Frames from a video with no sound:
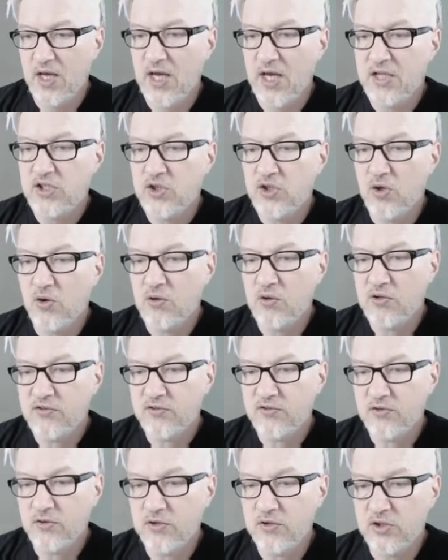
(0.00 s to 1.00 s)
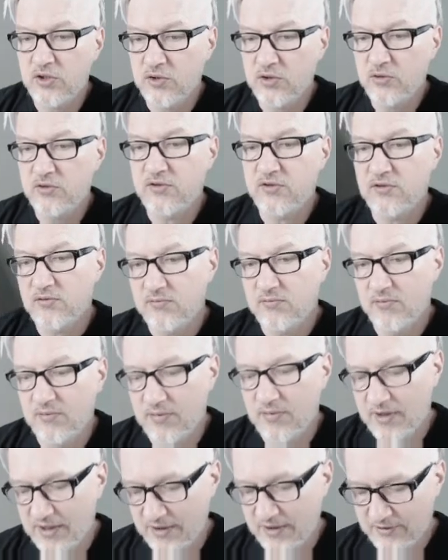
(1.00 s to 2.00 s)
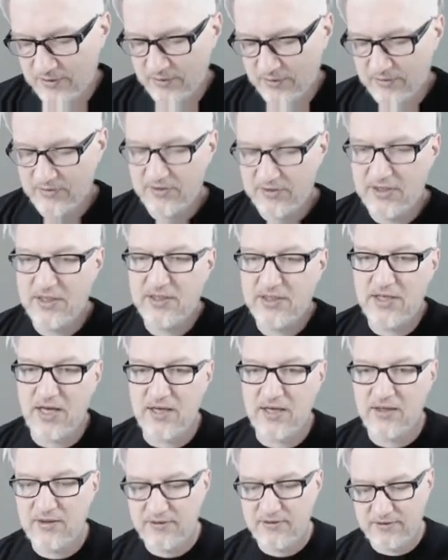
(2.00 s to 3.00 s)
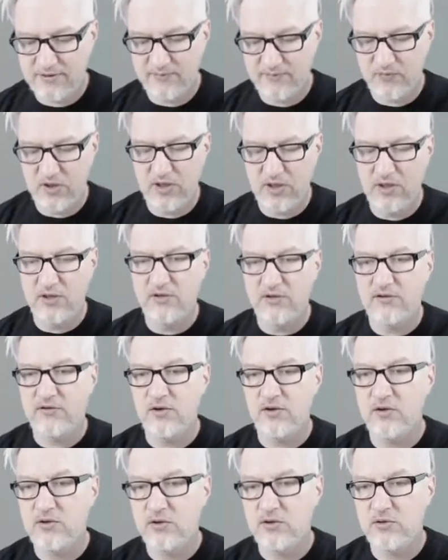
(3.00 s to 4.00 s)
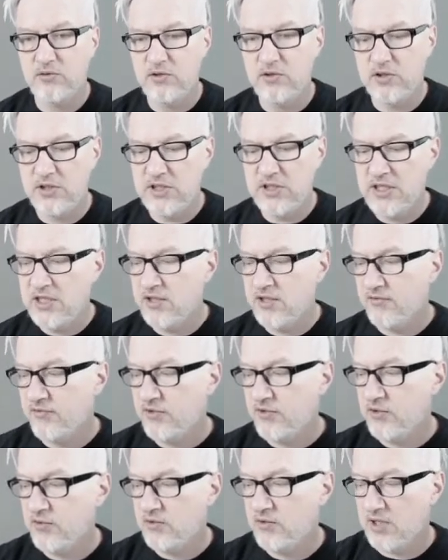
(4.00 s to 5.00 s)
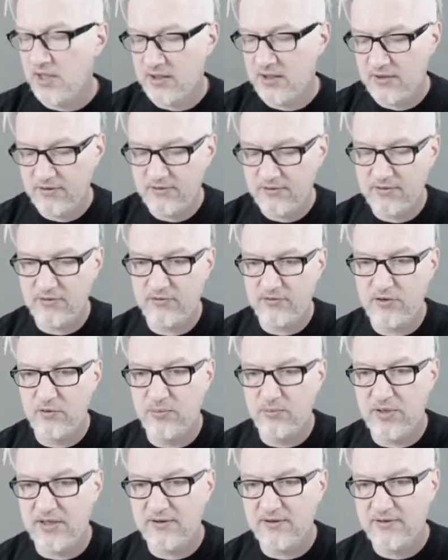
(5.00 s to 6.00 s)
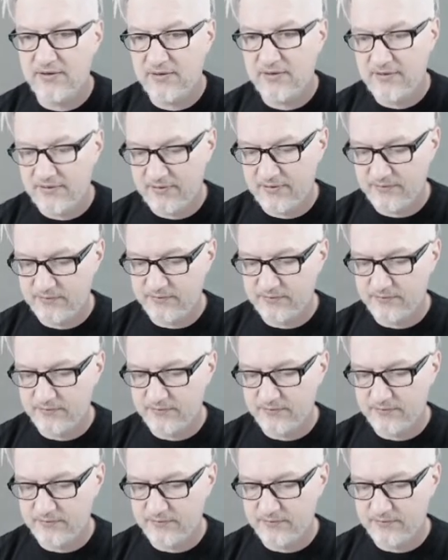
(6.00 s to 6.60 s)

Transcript: And you also use, as you see, colors. So you need a few colors, a few pencils,